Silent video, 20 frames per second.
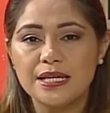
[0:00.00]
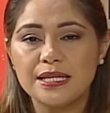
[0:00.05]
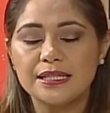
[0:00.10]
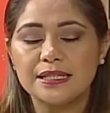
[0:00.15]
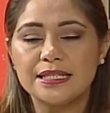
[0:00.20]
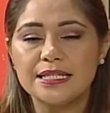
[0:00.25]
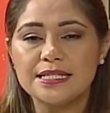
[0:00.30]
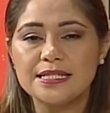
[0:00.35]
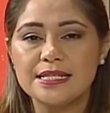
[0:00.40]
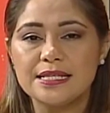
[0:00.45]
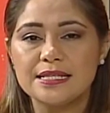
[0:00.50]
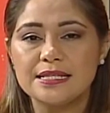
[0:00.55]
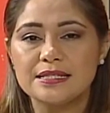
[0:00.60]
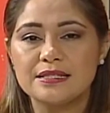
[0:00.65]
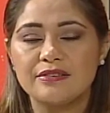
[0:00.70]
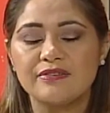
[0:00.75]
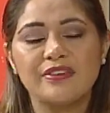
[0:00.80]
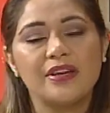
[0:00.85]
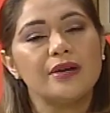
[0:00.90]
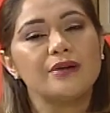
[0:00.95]
this is
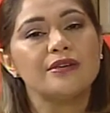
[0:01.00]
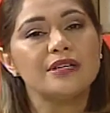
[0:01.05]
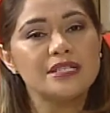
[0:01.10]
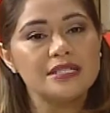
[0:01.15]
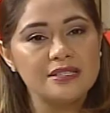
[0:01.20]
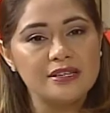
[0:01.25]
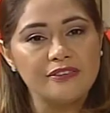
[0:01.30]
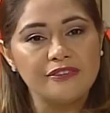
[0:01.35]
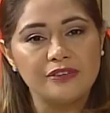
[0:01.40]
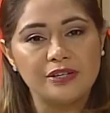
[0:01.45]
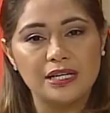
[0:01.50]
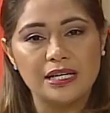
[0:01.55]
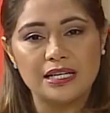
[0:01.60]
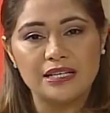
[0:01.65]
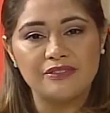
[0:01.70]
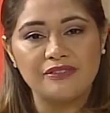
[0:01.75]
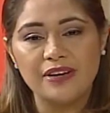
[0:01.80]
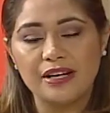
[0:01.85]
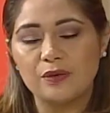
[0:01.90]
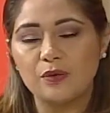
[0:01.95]
very different and
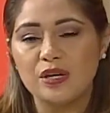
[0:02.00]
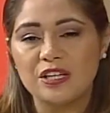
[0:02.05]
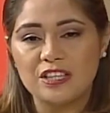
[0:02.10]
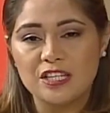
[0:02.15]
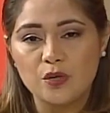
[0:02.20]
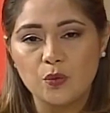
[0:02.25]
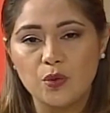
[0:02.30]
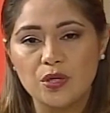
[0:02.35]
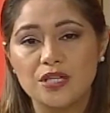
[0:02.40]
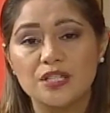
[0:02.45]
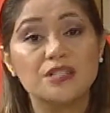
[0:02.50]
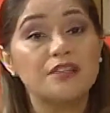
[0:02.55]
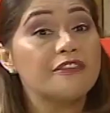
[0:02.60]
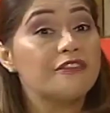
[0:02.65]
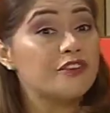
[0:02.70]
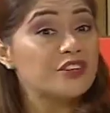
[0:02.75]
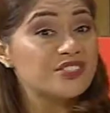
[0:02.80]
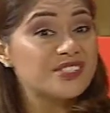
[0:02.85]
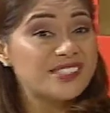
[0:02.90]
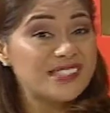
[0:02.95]
in fact i think one of the first